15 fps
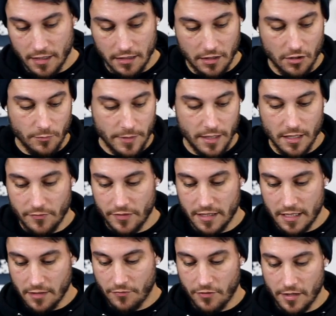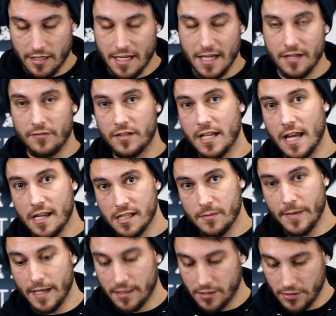a little bit of a different kind of tech
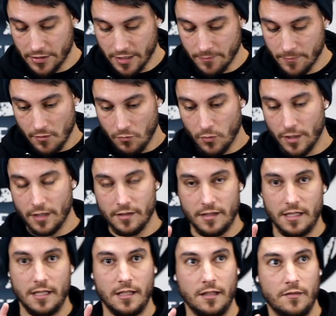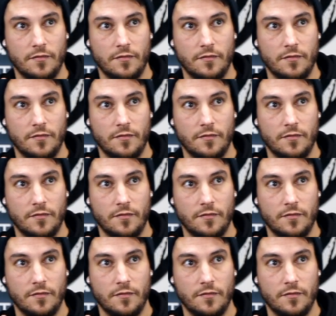spec to them, where the